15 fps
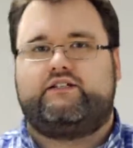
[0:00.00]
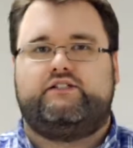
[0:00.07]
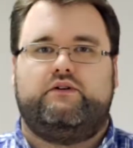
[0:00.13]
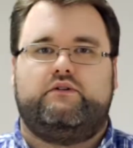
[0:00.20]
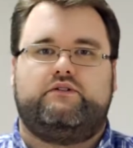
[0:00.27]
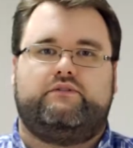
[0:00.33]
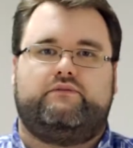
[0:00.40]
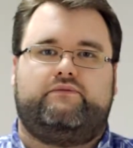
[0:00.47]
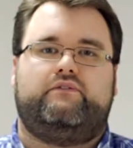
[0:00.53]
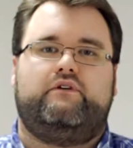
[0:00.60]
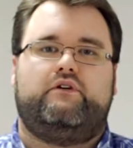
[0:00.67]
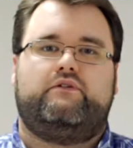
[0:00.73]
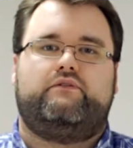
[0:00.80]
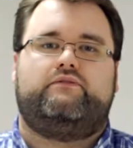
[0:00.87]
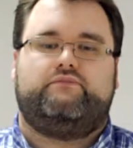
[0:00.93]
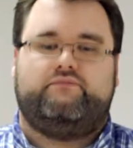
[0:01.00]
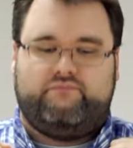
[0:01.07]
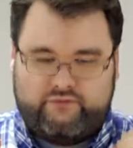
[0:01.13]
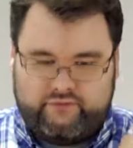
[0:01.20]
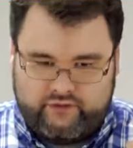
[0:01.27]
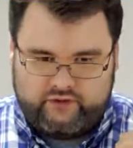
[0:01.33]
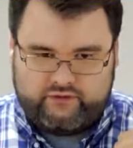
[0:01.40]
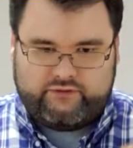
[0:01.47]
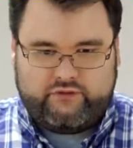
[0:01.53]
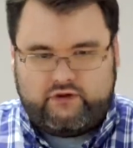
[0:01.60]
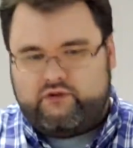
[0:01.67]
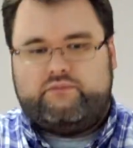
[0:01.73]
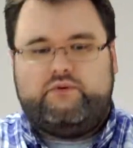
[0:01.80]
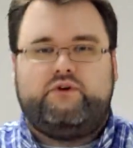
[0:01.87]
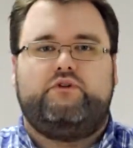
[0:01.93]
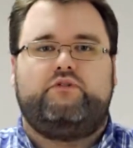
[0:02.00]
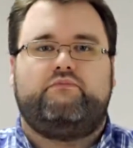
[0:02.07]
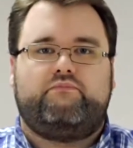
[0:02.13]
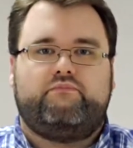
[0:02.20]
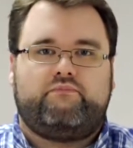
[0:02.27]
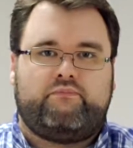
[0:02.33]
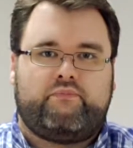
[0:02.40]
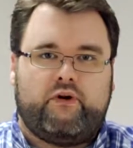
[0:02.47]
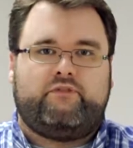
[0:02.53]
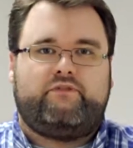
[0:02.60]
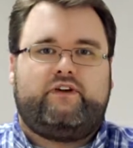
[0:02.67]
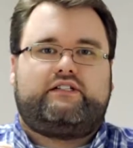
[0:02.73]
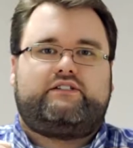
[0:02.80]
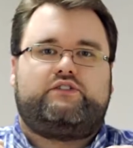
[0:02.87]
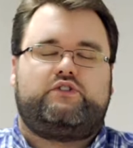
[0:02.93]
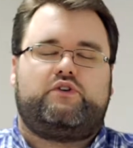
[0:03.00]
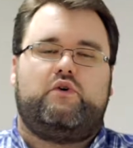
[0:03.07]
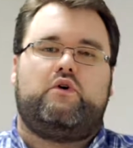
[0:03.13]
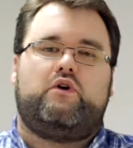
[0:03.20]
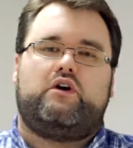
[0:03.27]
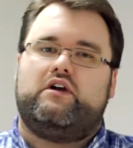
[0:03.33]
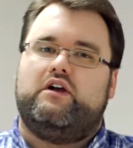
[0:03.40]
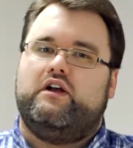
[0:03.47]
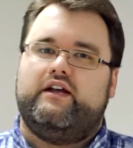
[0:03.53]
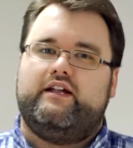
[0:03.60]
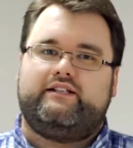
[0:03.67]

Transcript: So it's a full moon, perfect score,